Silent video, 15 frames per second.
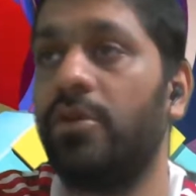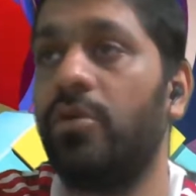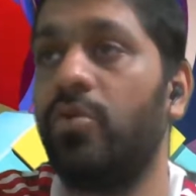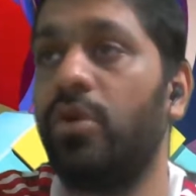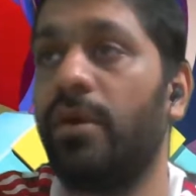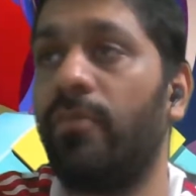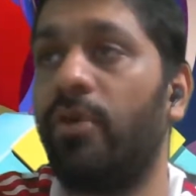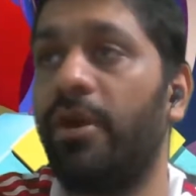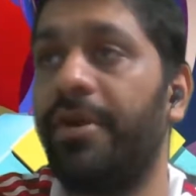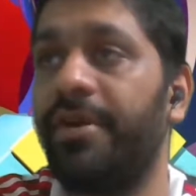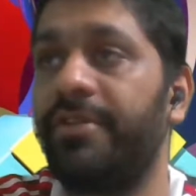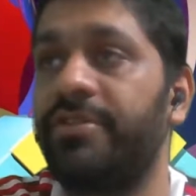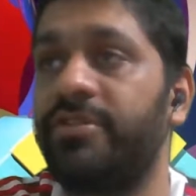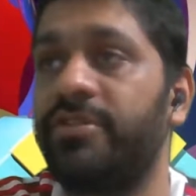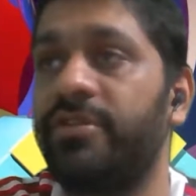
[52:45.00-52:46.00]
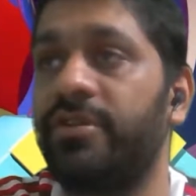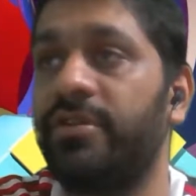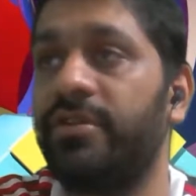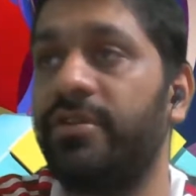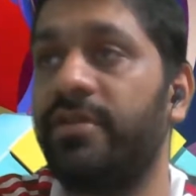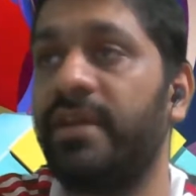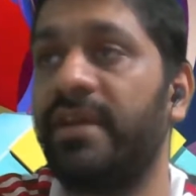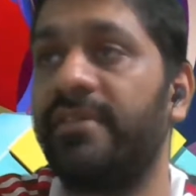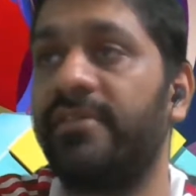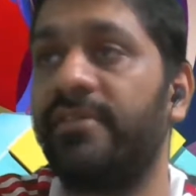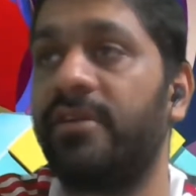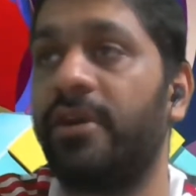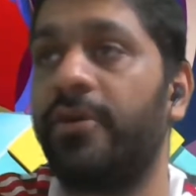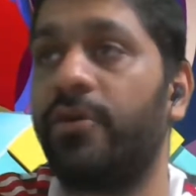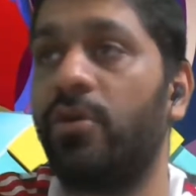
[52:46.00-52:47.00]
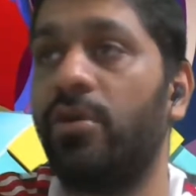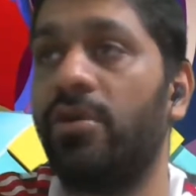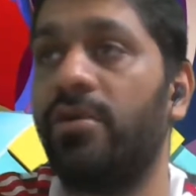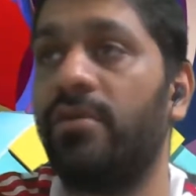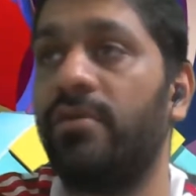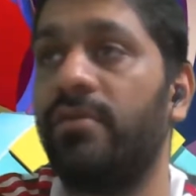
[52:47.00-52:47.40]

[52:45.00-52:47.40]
Luka Modric, nice control,